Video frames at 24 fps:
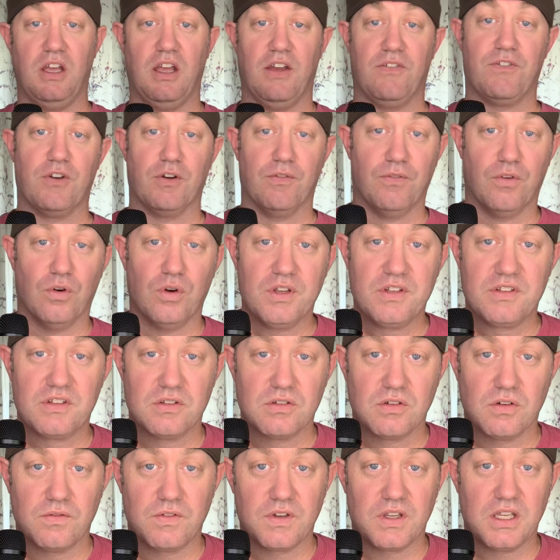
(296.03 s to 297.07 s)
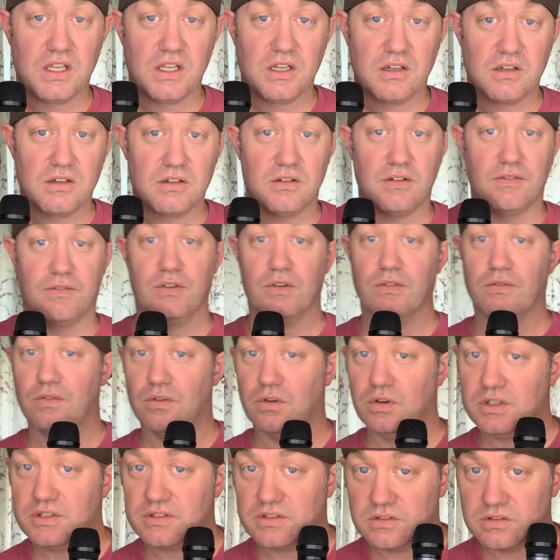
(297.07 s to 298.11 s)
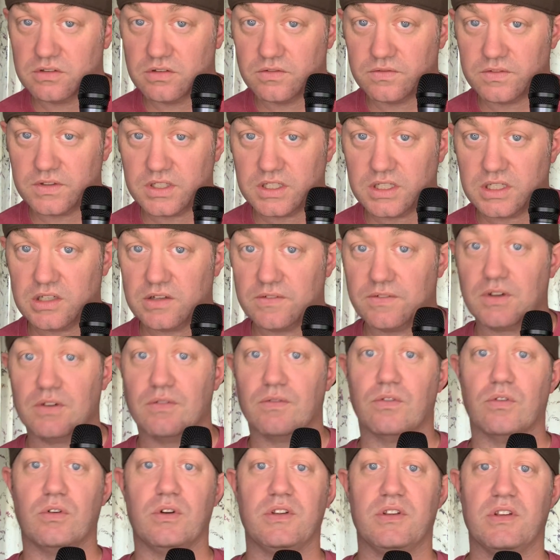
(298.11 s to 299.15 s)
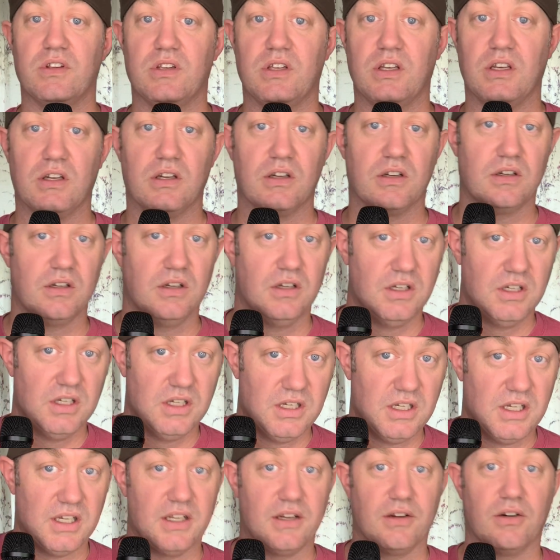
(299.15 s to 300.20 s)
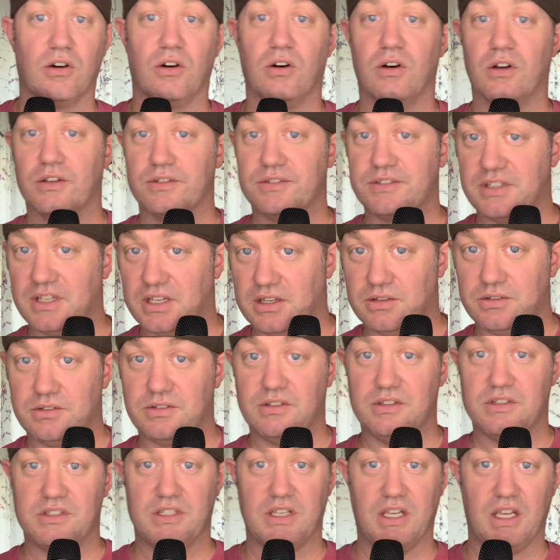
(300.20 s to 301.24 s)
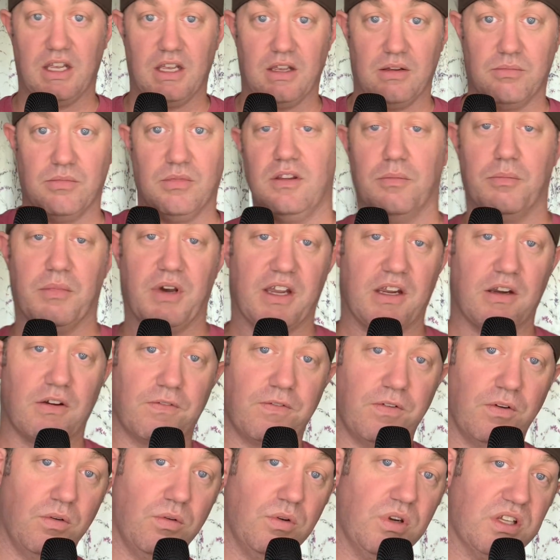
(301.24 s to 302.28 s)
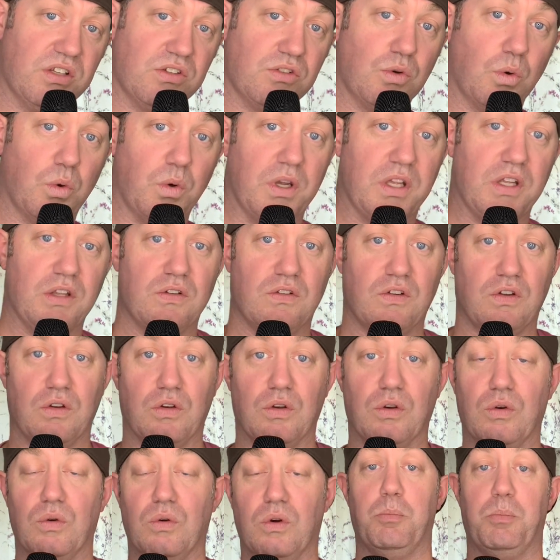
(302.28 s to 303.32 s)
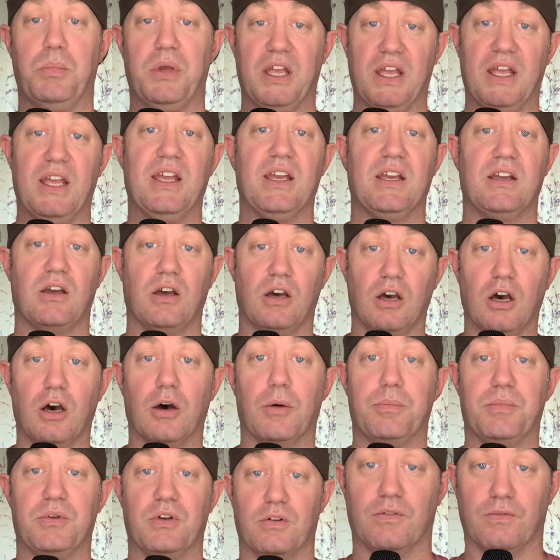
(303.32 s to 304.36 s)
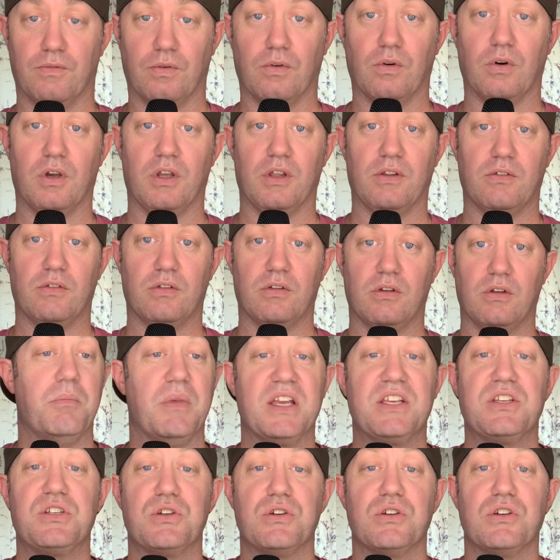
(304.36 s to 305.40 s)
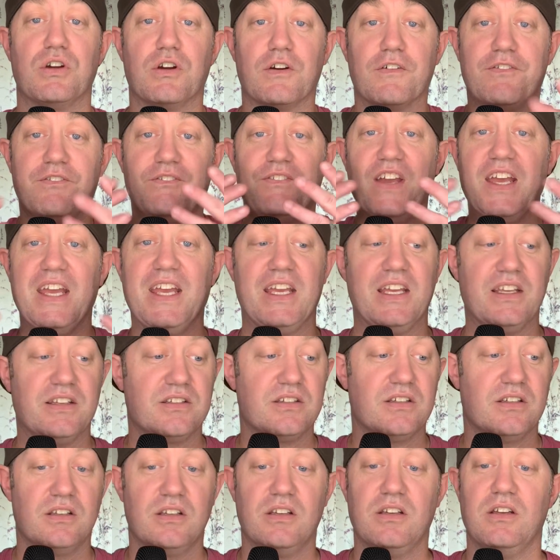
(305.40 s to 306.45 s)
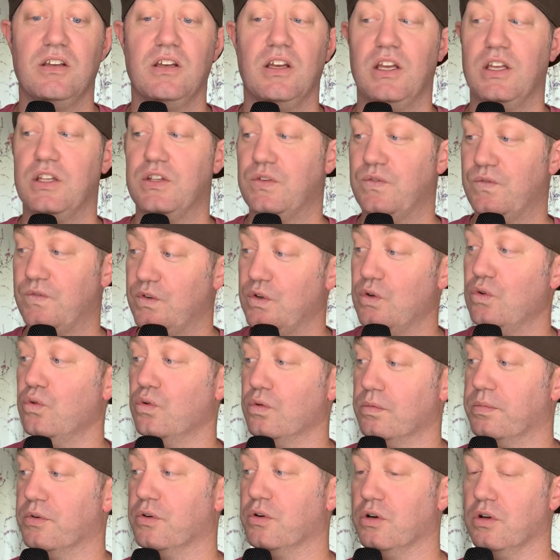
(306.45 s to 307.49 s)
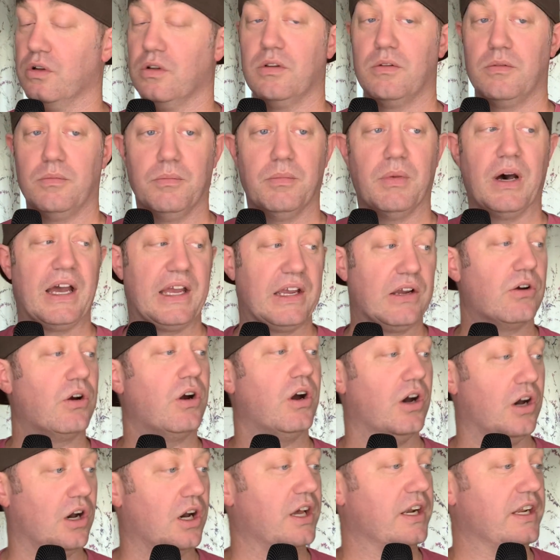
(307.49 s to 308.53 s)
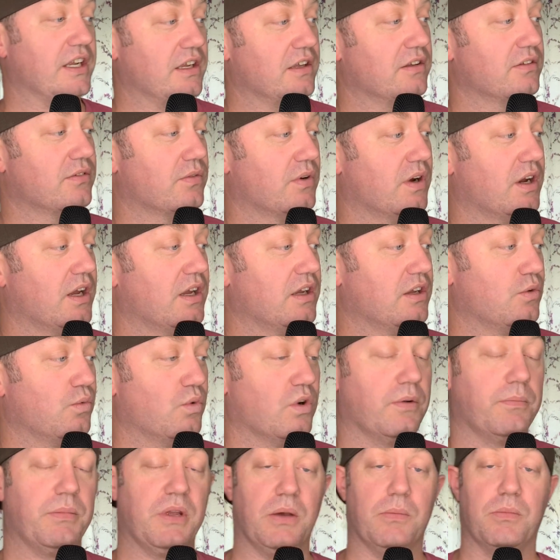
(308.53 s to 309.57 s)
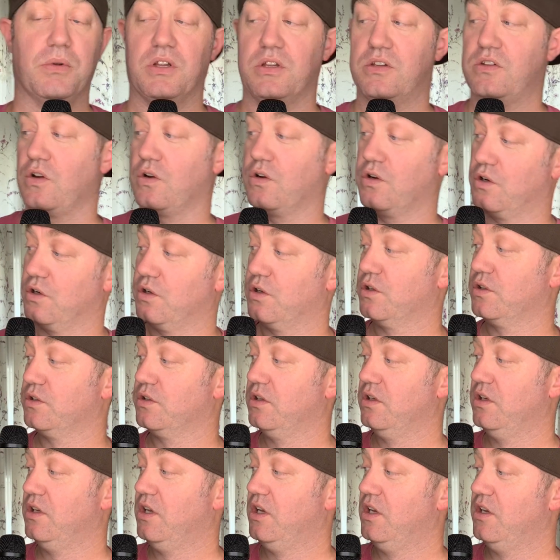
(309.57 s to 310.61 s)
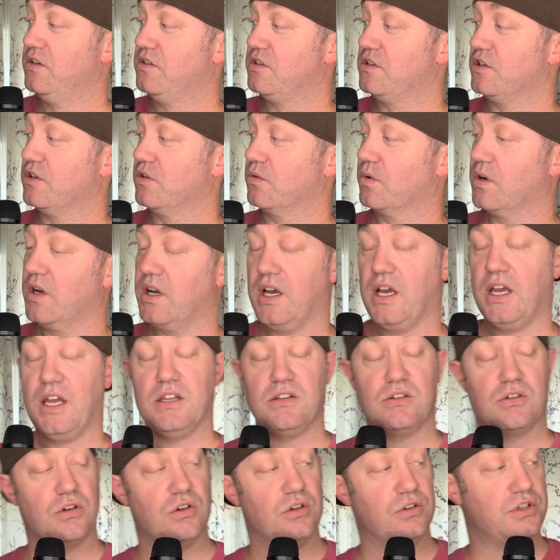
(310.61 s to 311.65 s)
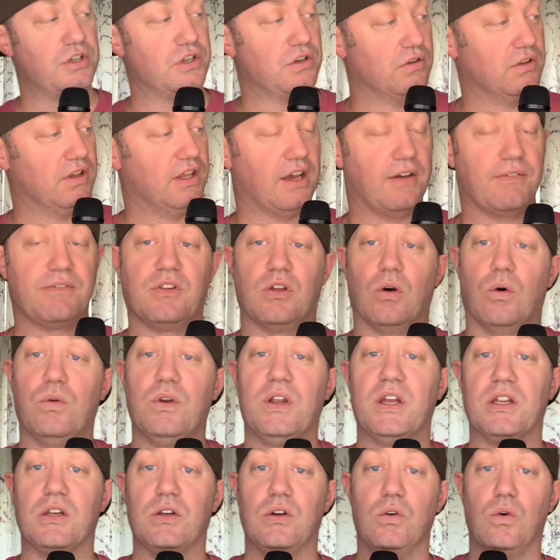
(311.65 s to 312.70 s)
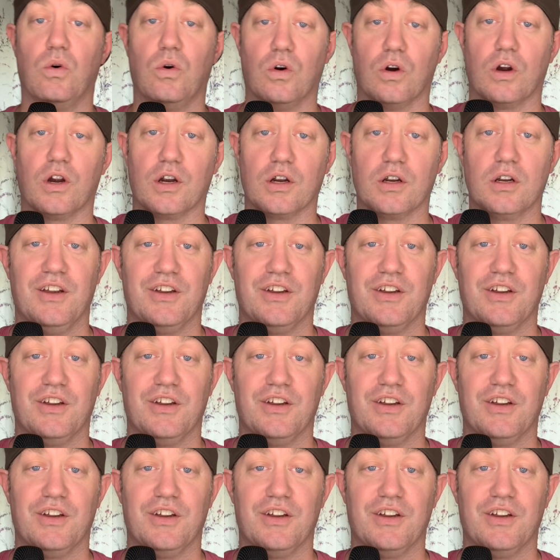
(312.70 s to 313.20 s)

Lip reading: If your voice is over here, if your voice is over here, if your voice is here, it all sounds the same. The microphone is going to pick up voice. Make sure your face is viewable by your audience, right? You want to be able to turn to your right, turn to your left. Don't ignore